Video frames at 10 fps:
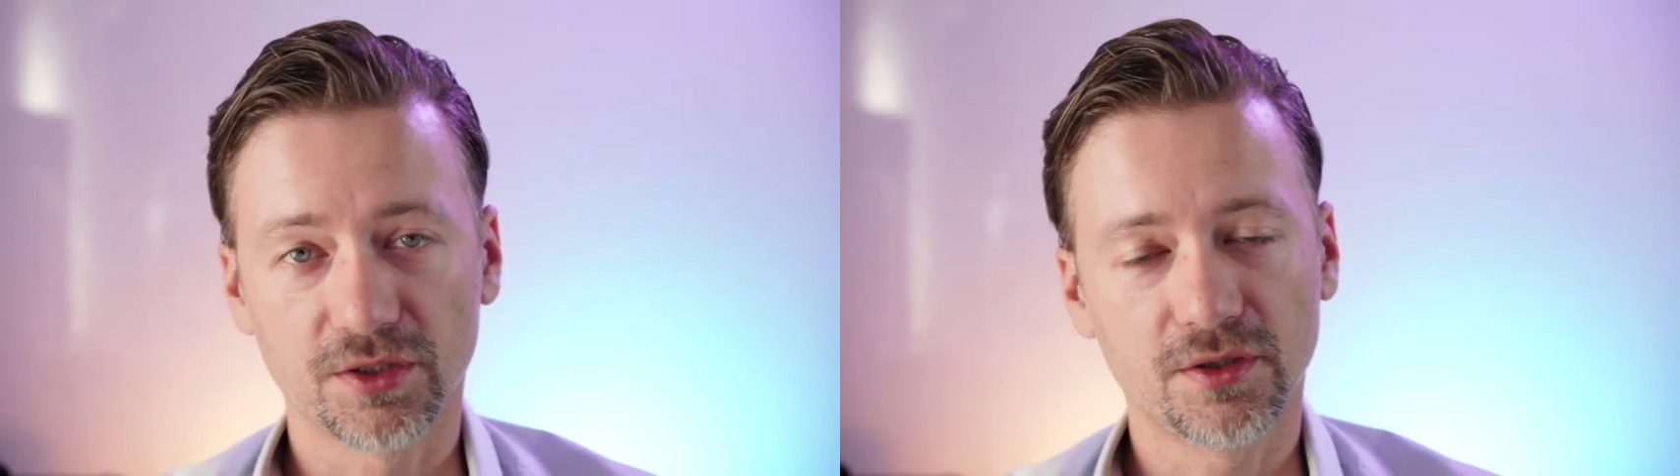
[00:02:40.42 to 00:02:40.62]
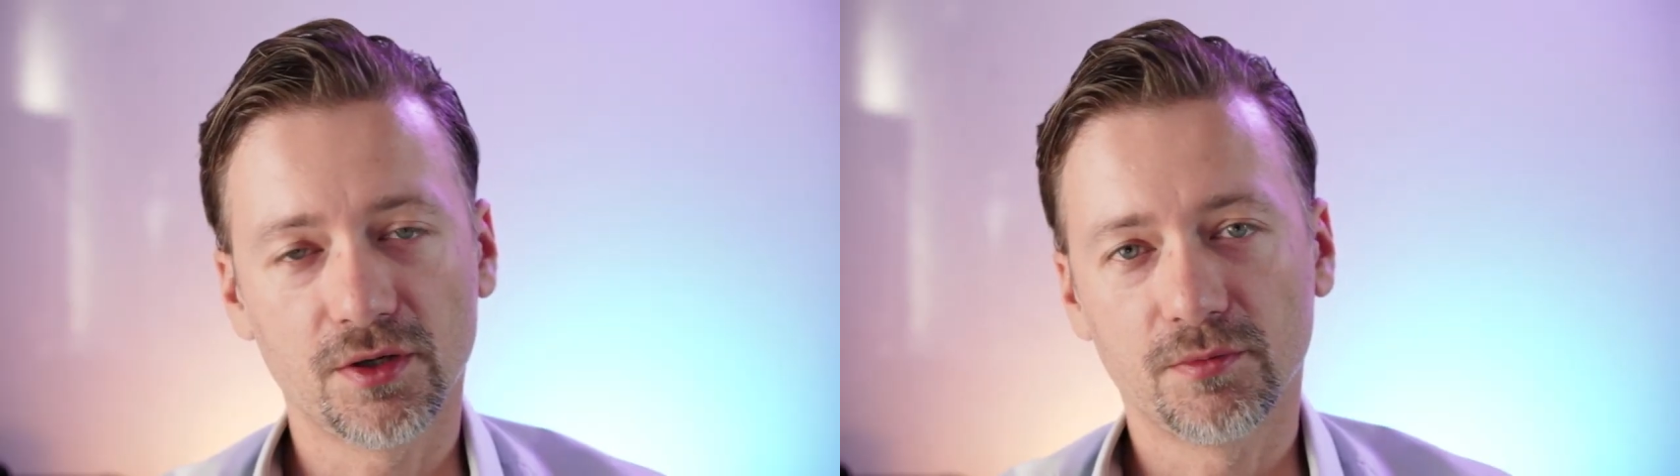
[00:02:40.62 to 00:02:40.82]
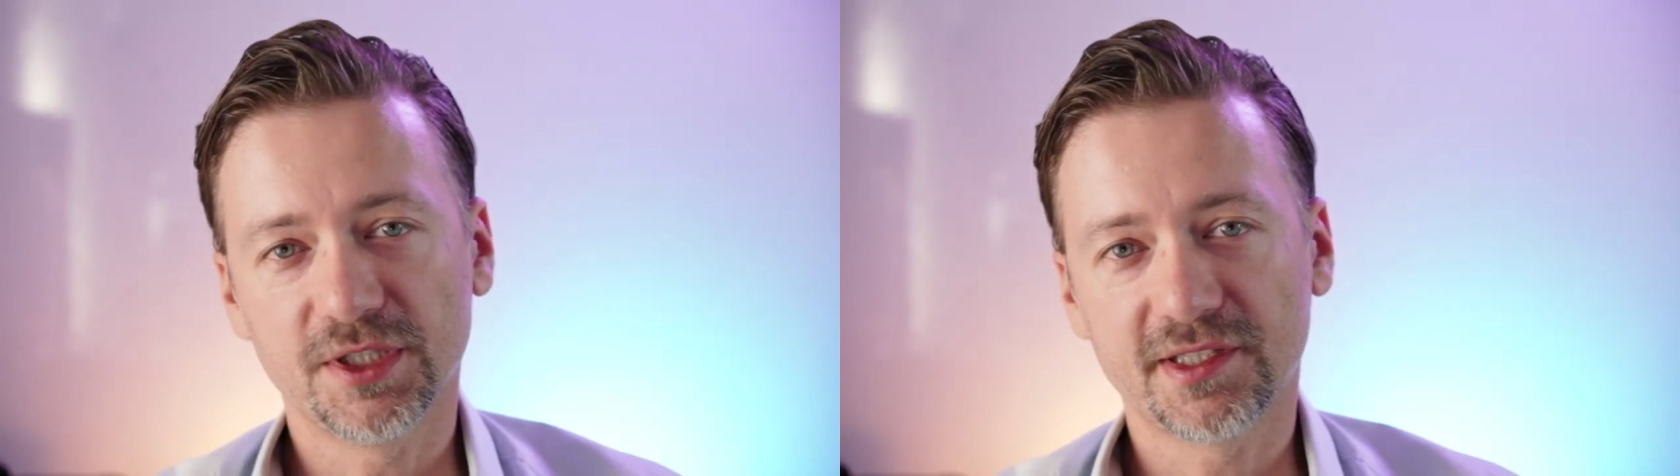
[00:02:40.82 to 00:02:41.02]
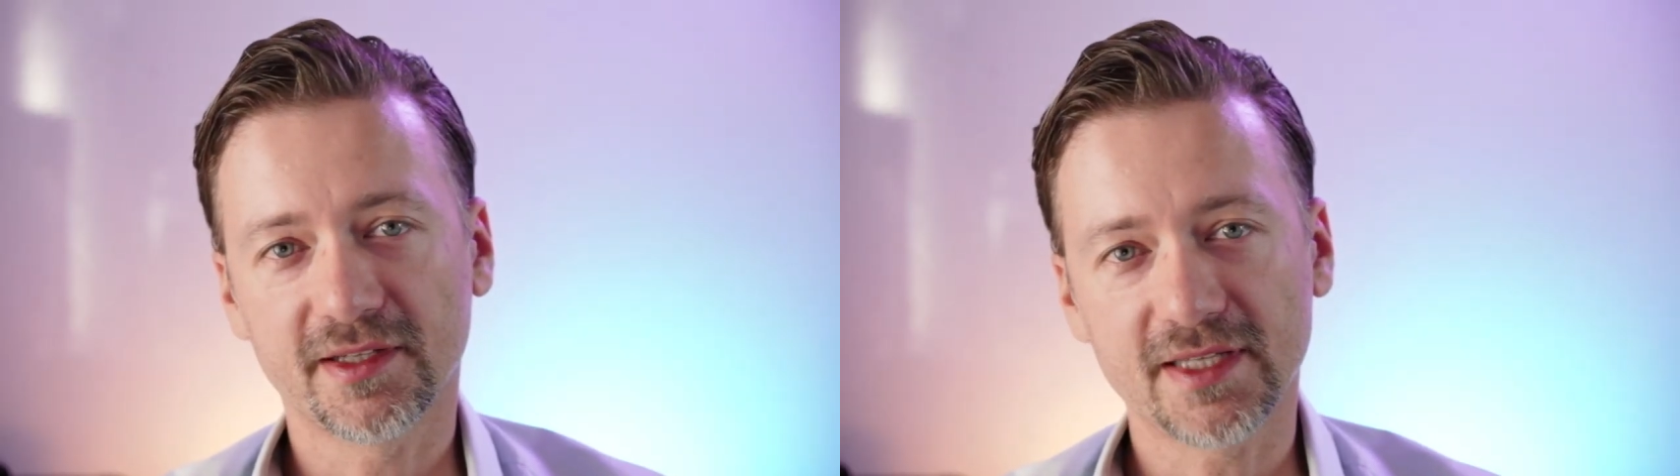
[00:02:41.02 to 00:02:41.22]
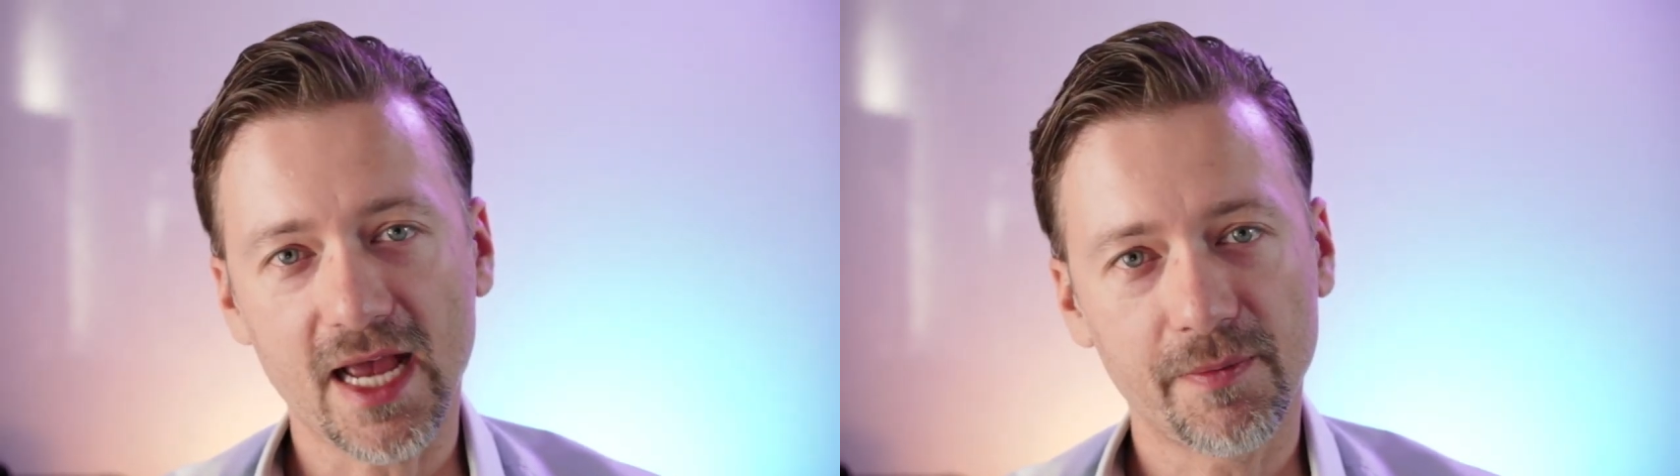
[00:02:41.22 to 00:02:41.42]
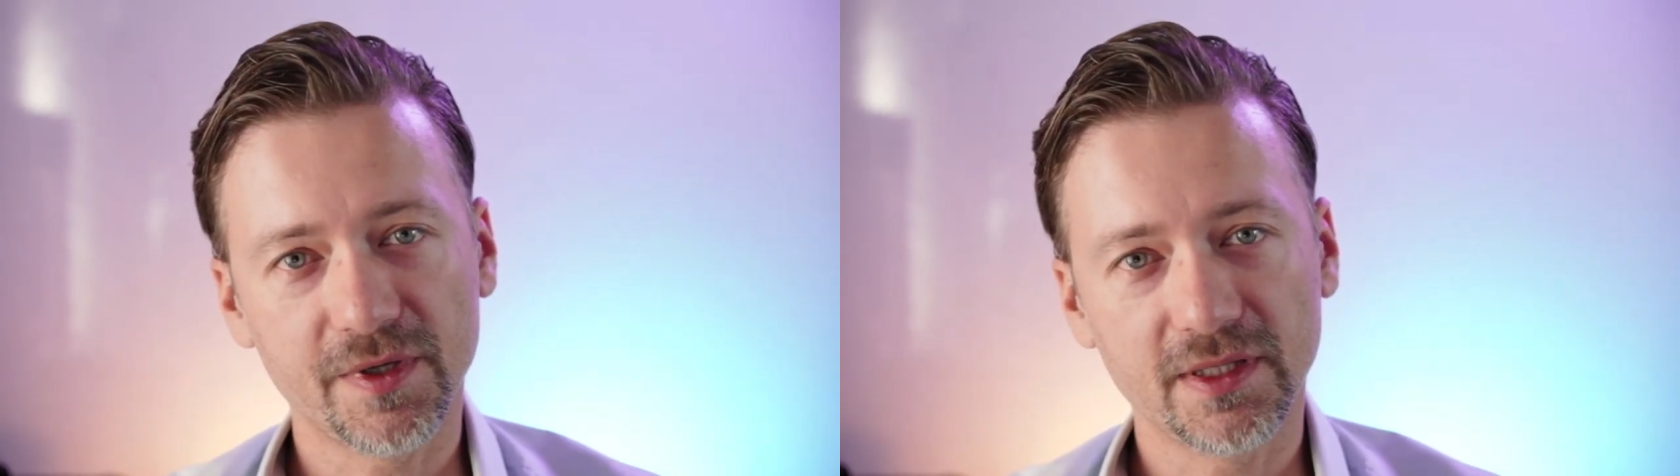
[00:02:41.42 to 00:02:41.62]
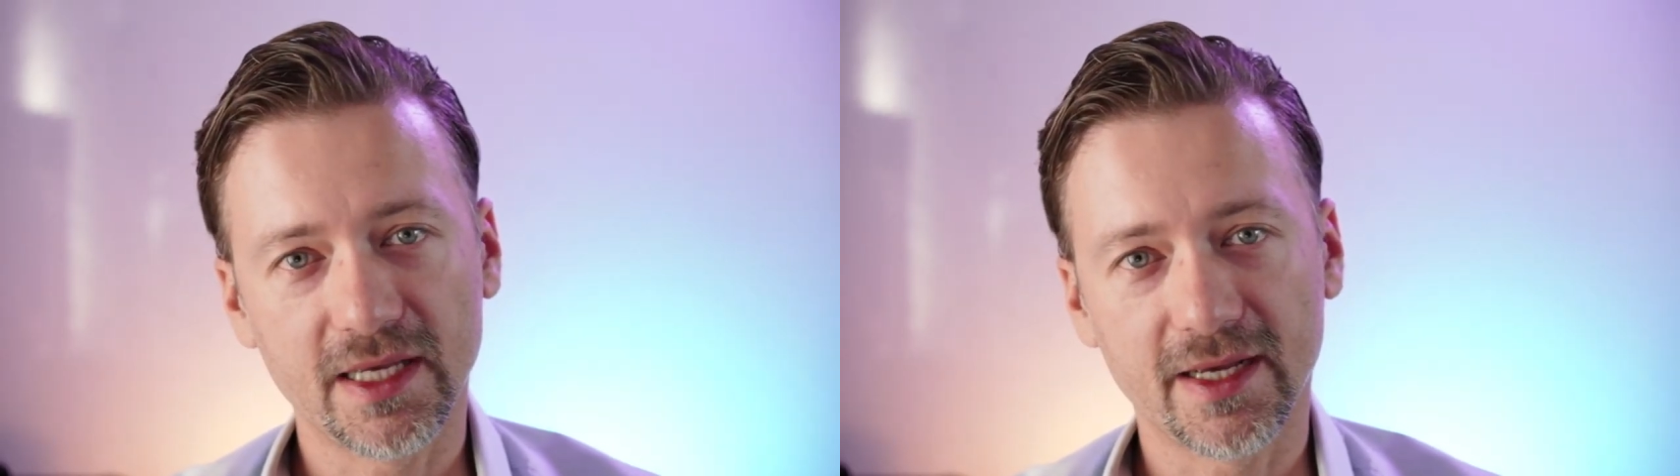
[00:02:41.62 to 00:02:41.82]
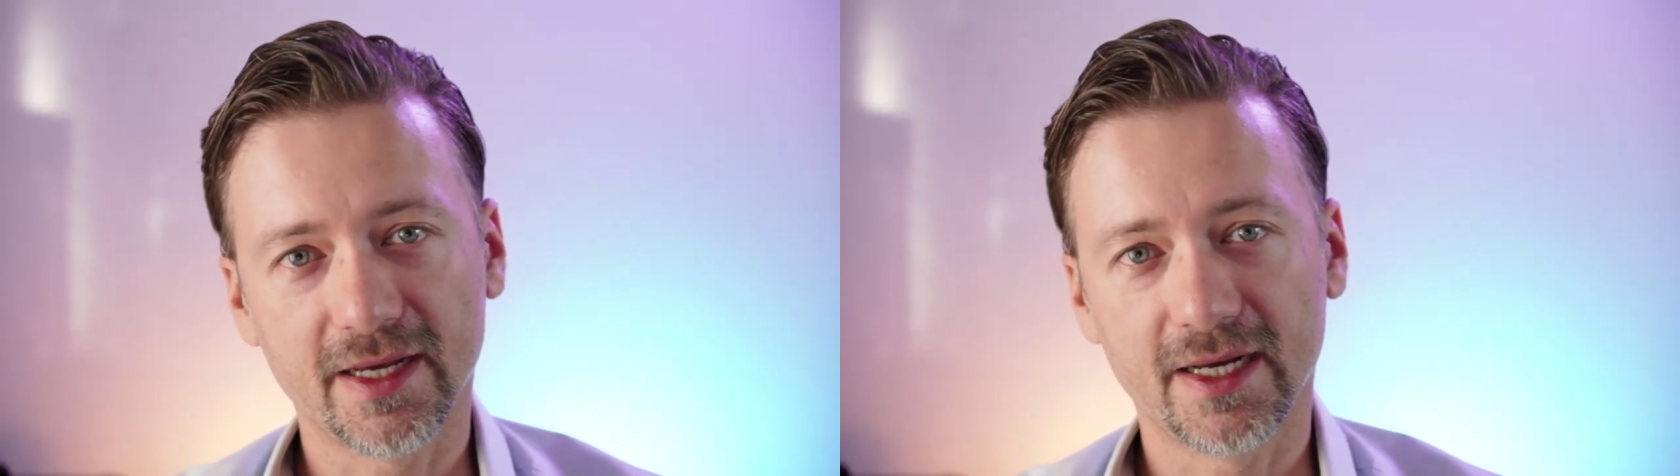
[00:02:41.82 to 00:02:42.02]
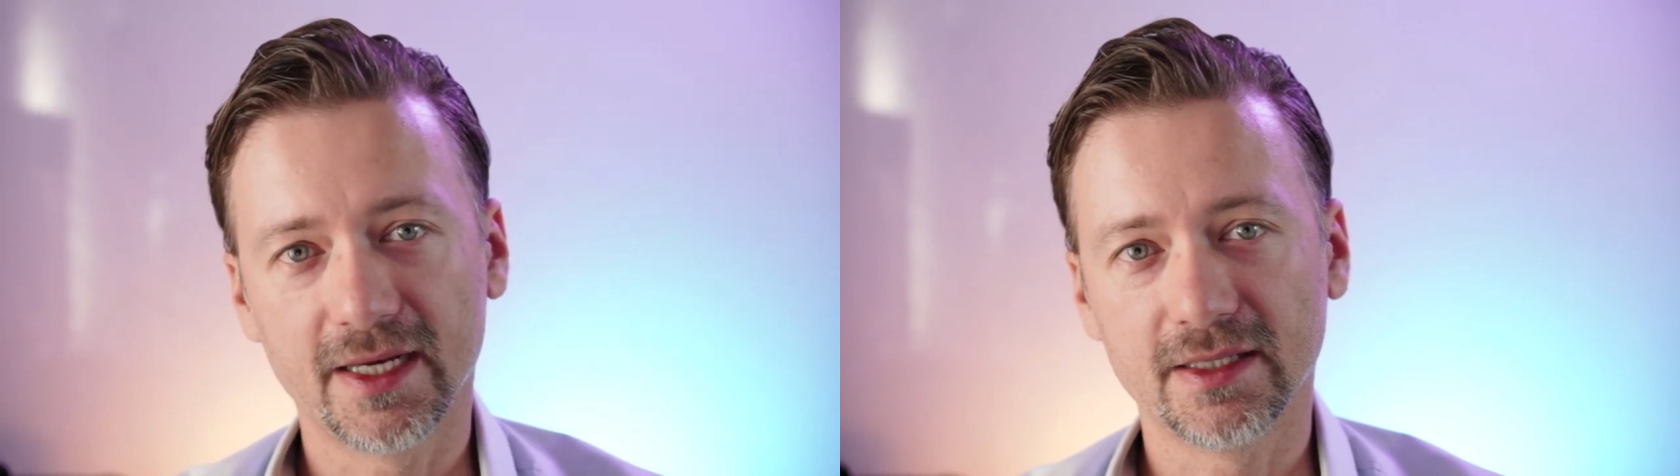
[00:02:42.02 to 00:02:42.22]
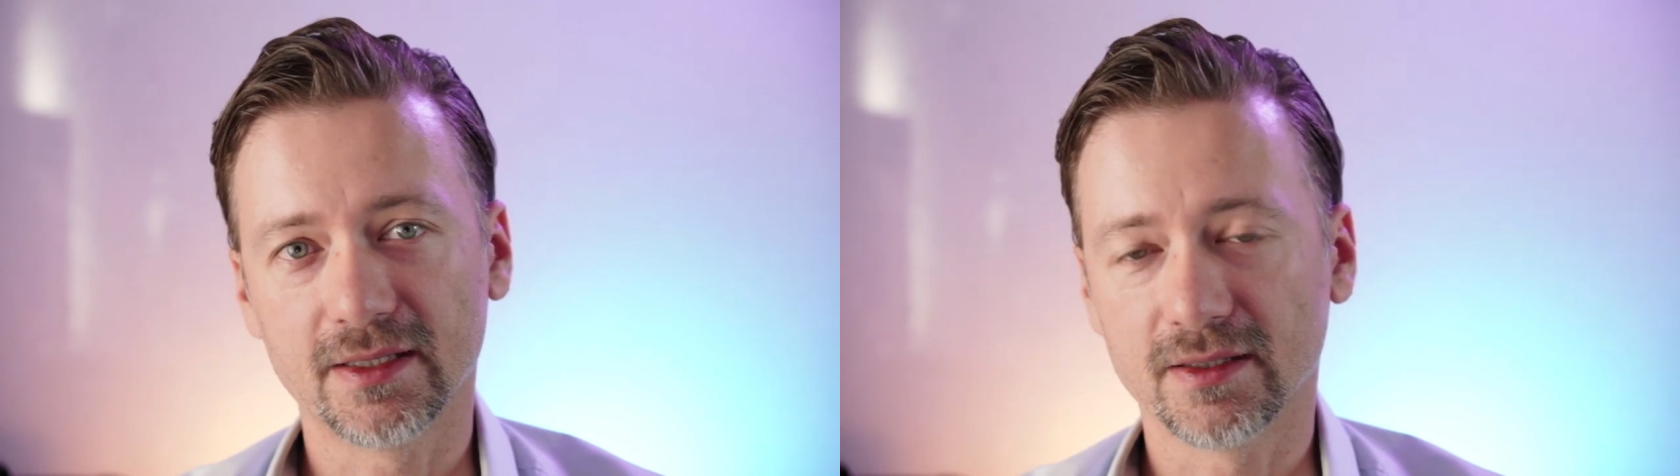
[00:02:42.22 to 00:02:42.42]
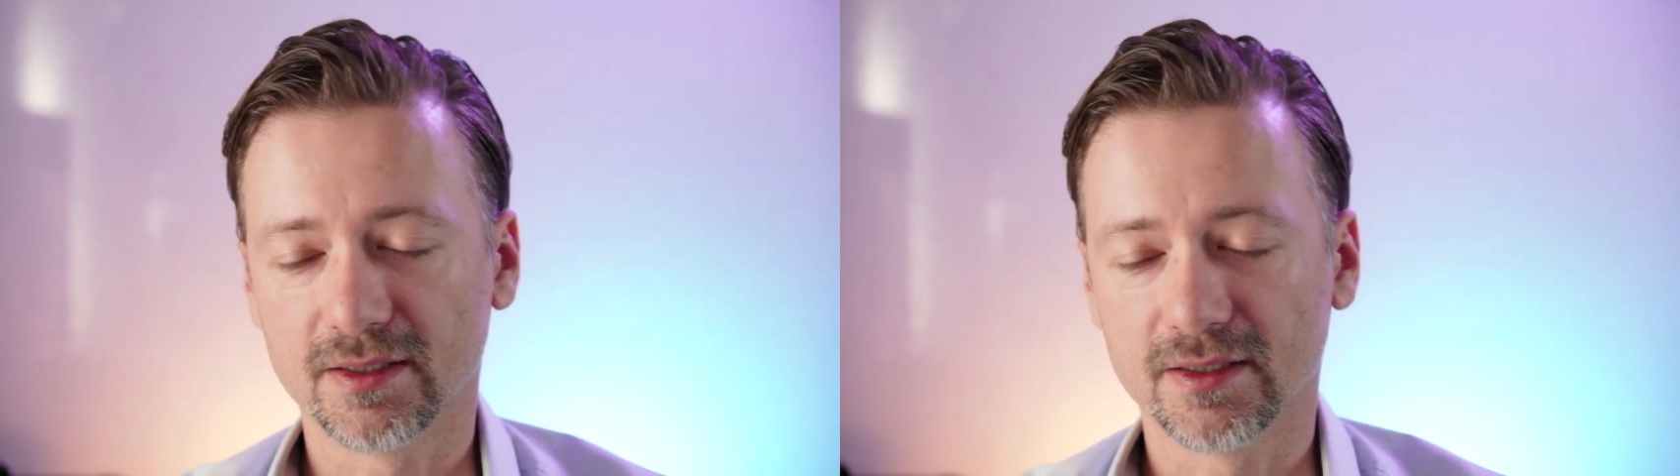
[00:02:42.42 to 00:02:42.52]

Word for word: you know, mistakes happen and